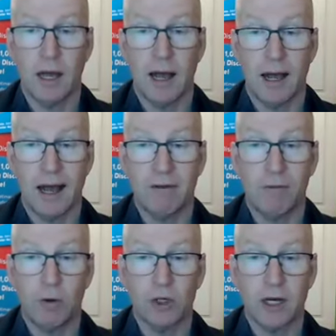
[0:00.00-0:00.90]

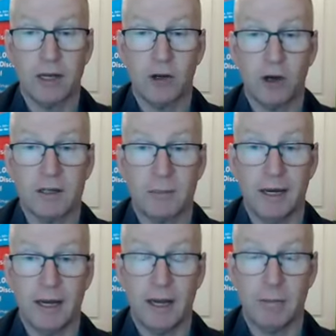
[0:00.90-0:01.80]
Unfortunately, you guys have
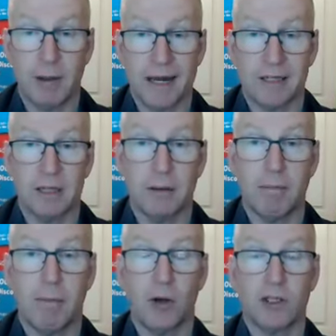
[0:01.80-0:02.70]
been impacted the
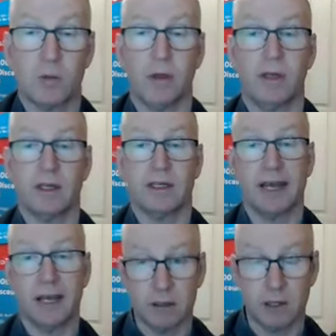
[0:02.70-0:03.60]
most with the
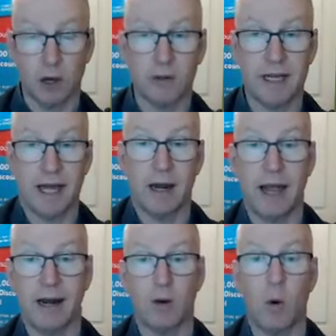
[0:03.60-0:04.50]
second lockdown
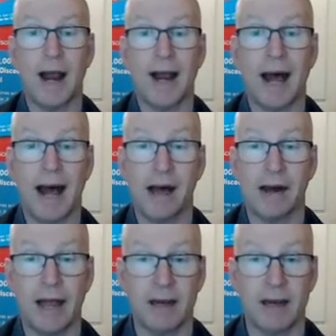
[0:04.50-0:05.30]
and quite hard.